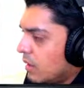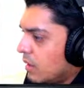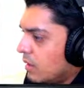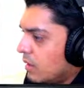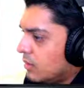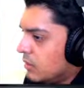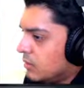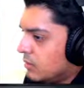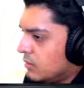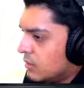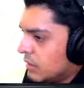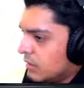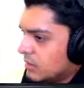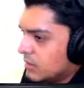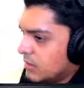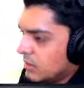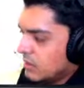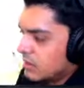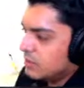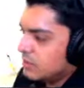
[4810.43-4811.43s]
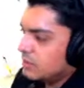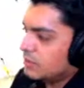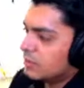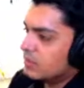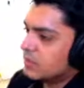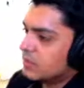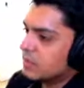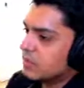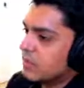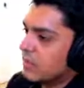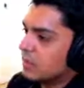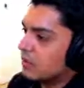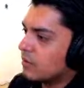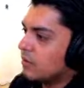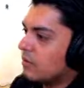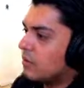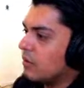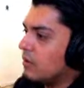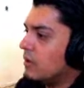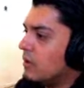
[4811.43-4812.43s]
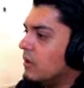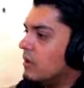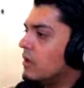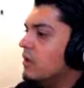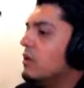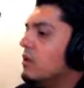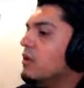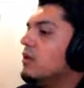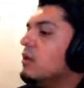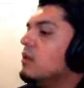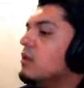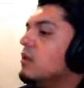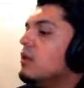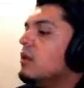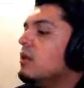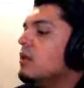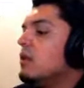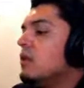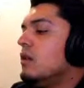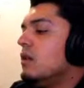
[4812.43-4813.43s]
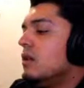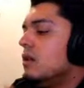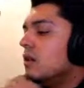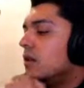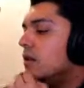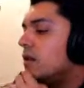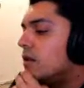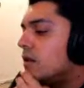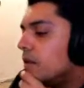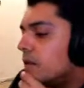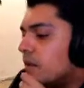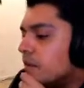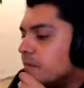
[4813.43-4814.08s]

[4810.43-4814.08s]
So that's like the duty cycle. Huh.